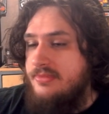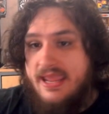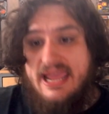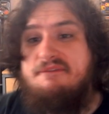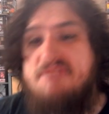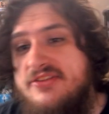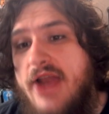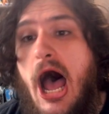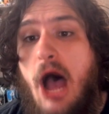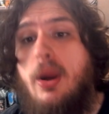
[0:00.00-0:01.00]
If he's
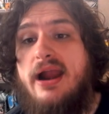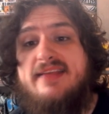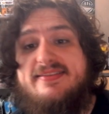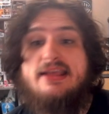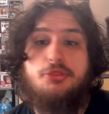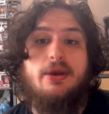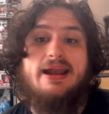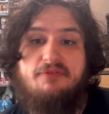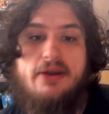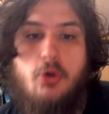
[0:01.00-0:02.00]
not, we're going to see three
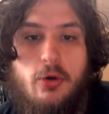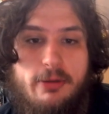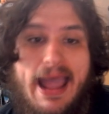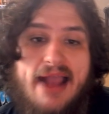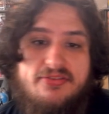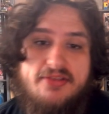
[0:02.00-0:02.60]
different quarterbacks